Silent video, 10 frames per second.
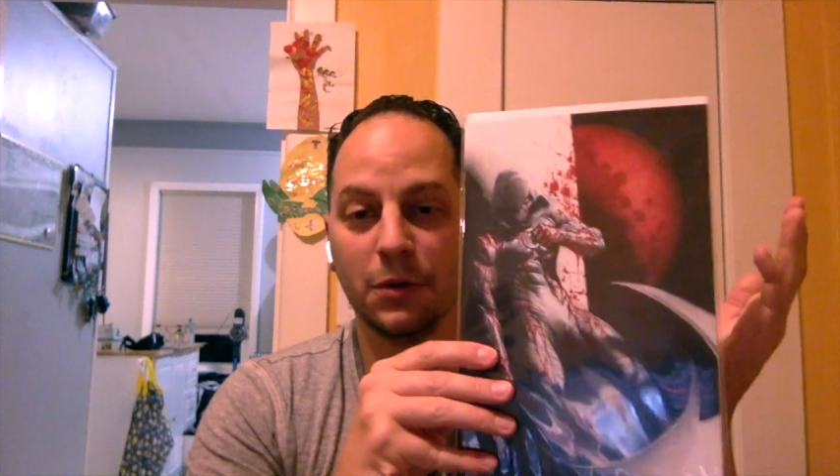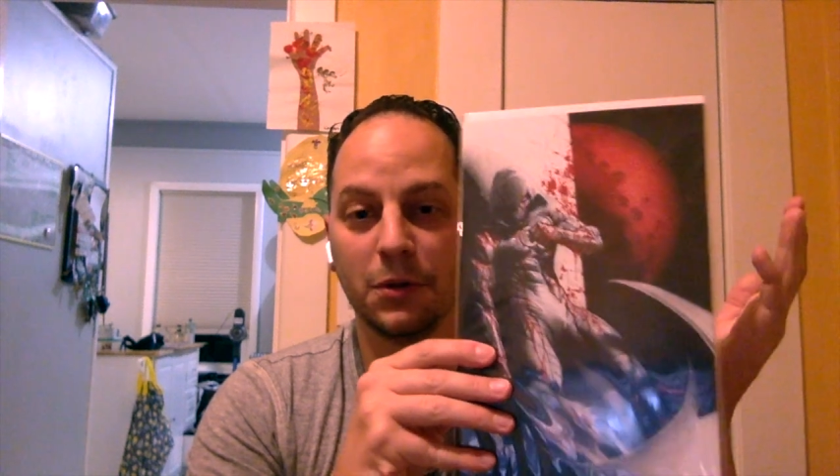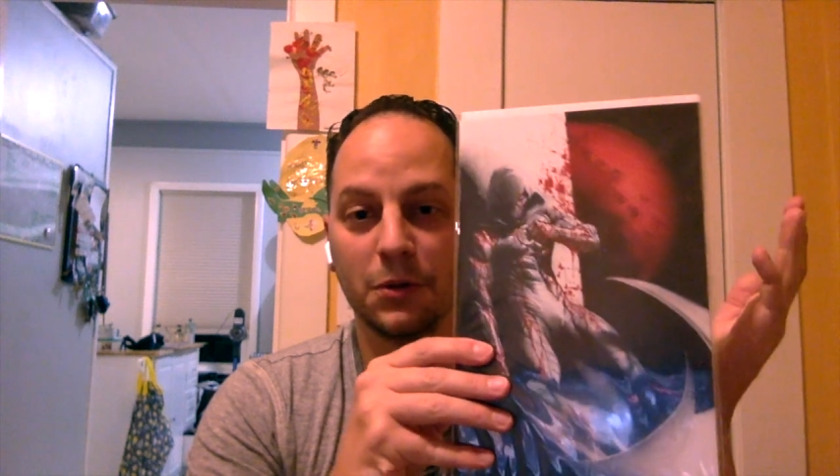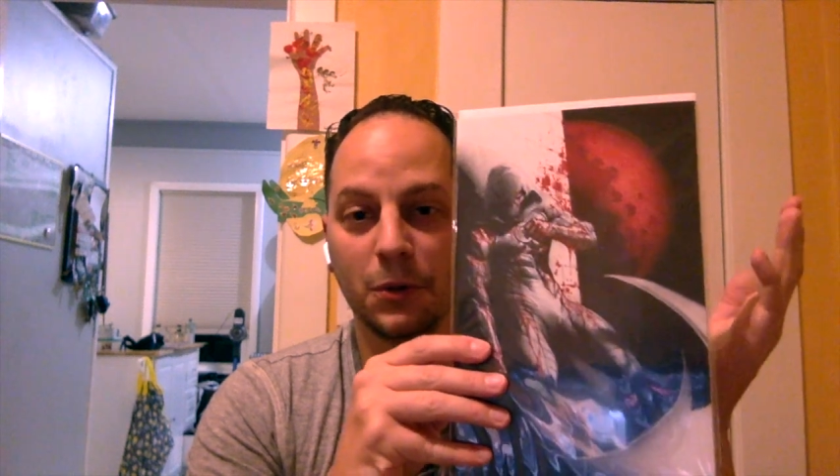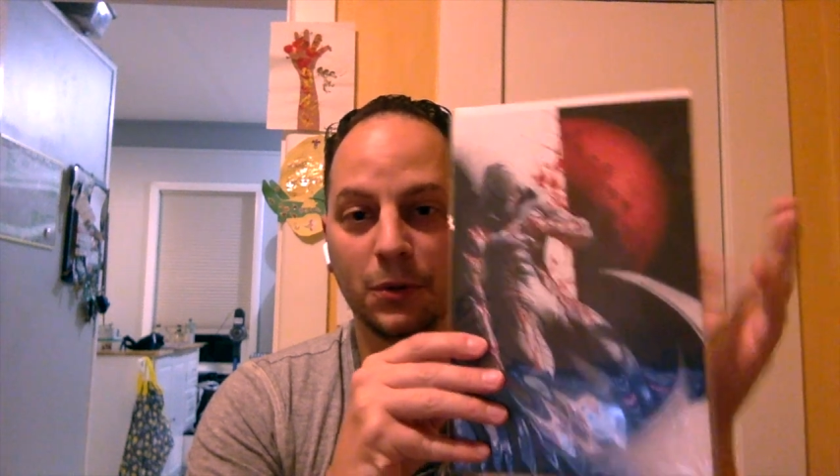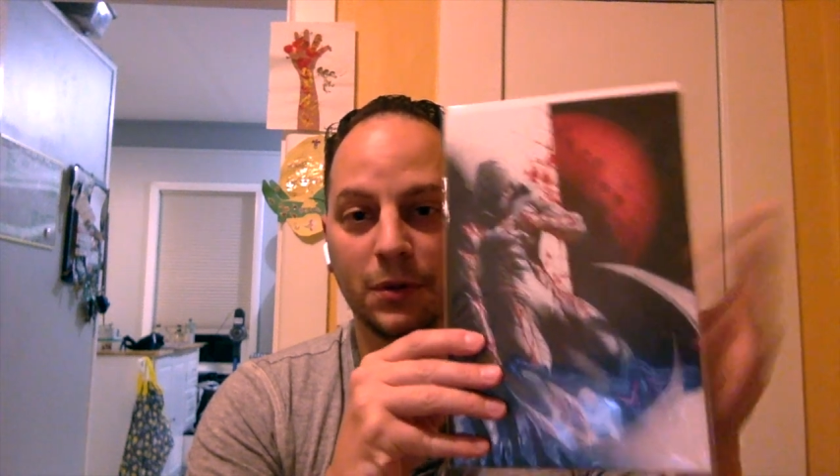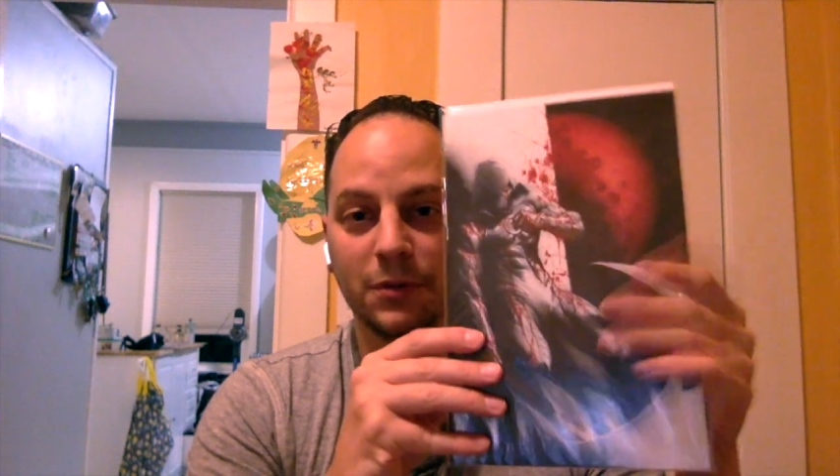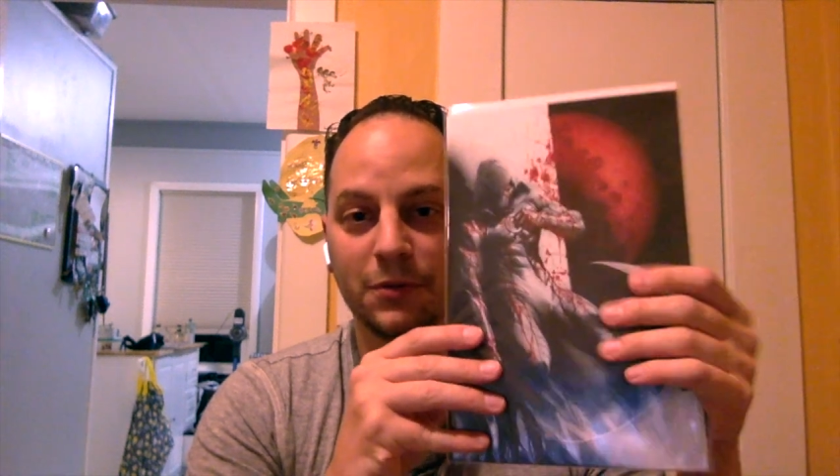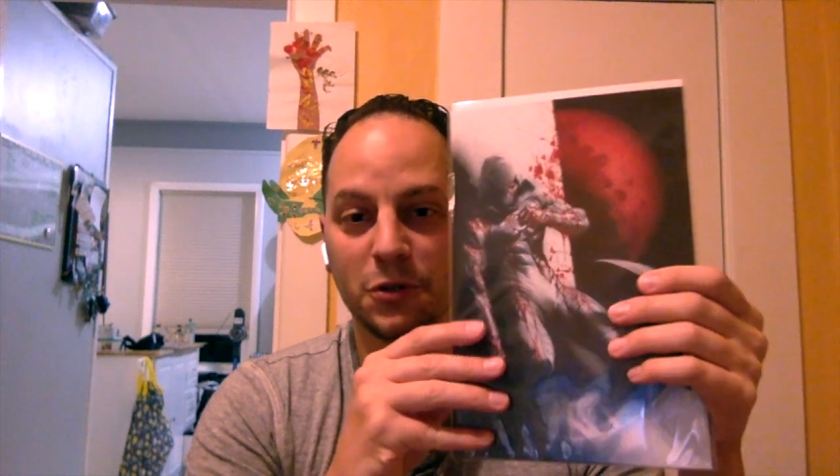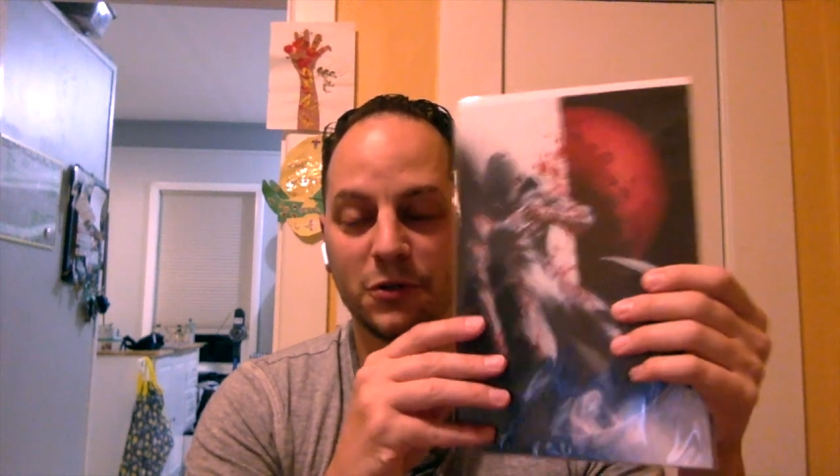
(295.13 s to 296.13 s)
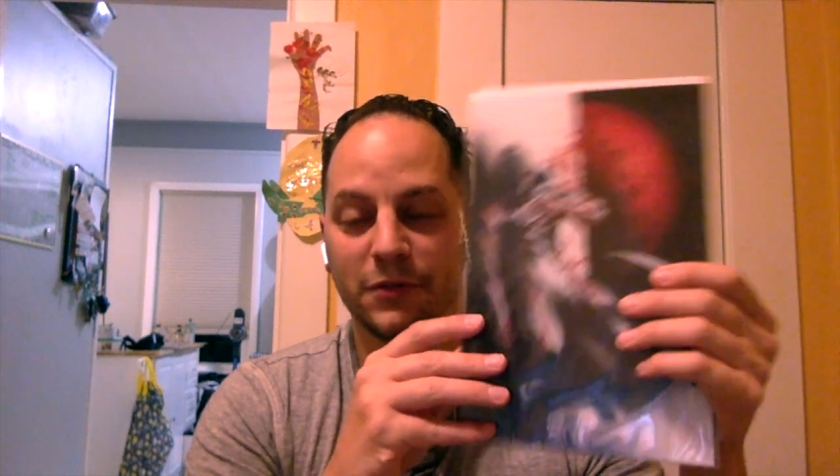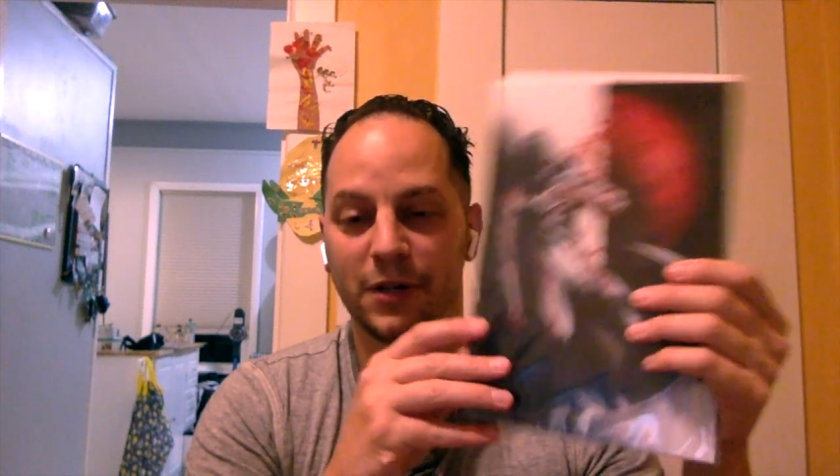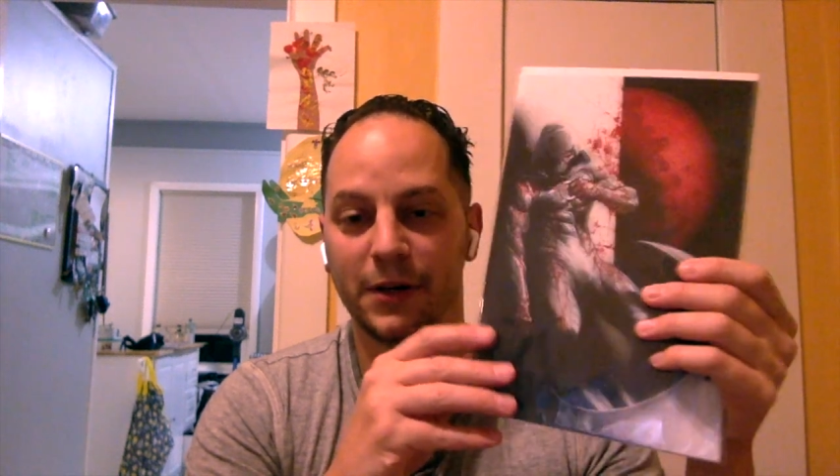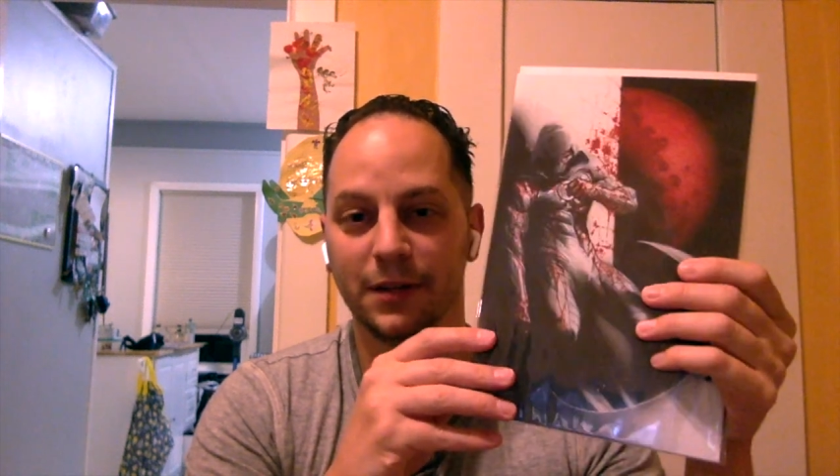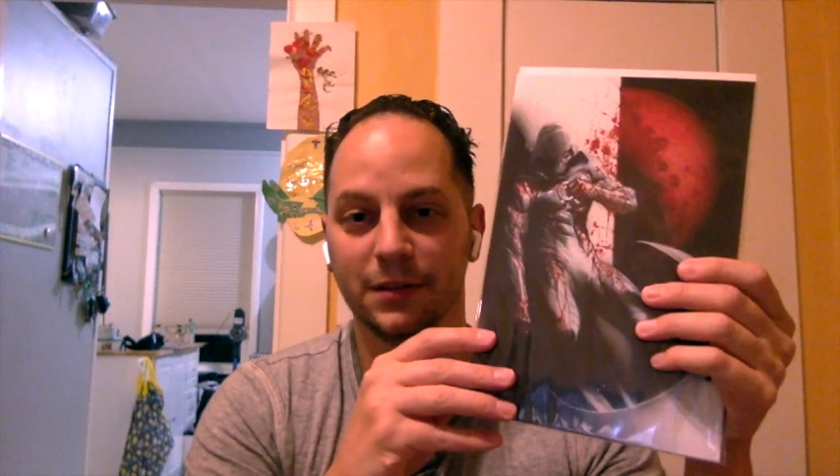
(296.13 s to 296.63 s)
with their own Virgin
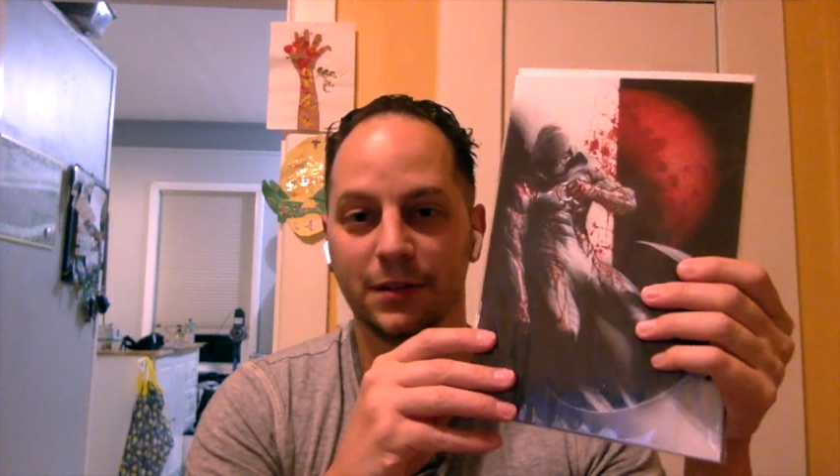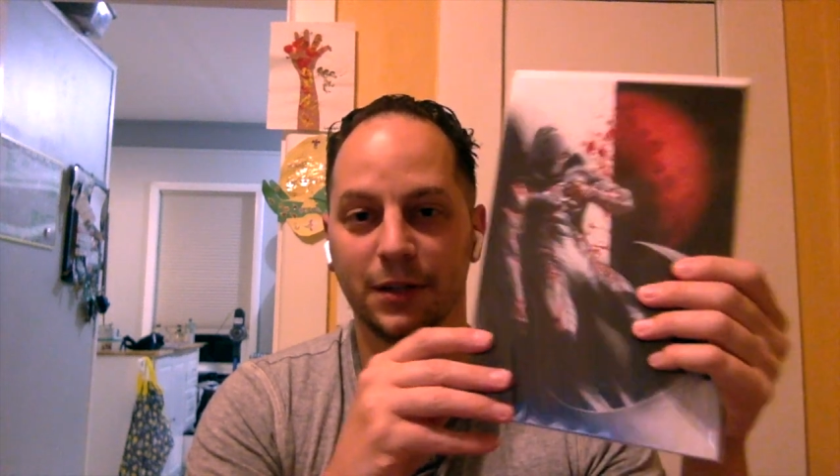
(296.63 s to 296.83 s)
variant,